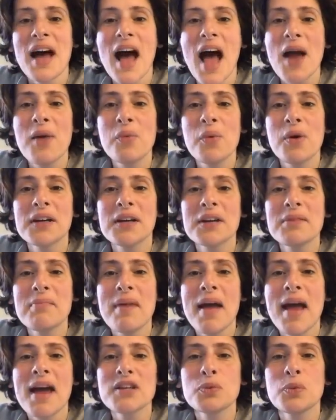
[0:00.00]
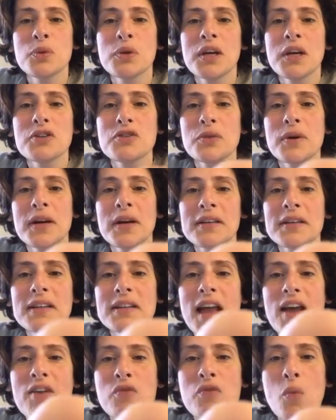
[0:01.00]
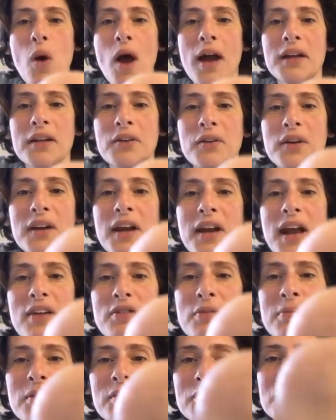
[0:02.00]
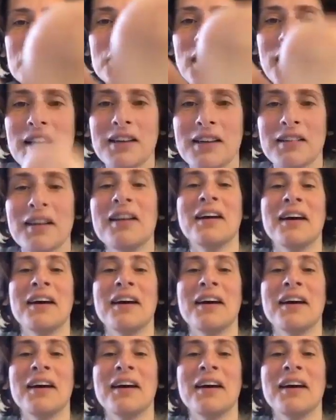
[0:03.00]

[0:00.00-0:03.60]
I work in Mass, we'll get drinks. I have wine, you can have a milkshake.